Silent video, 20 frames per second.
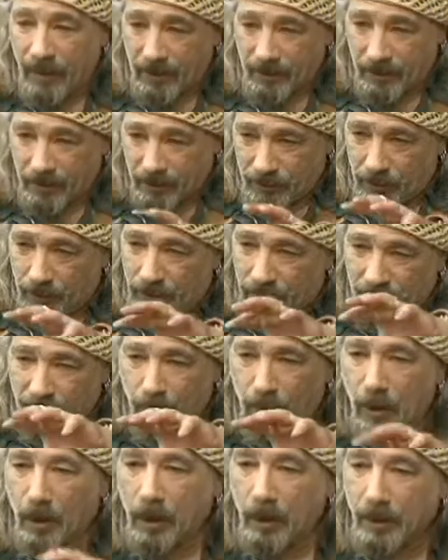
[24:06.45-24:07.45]
and they showed us
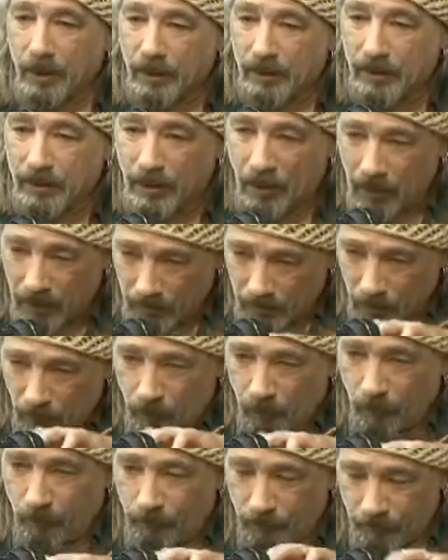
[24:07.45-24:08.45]
marks on the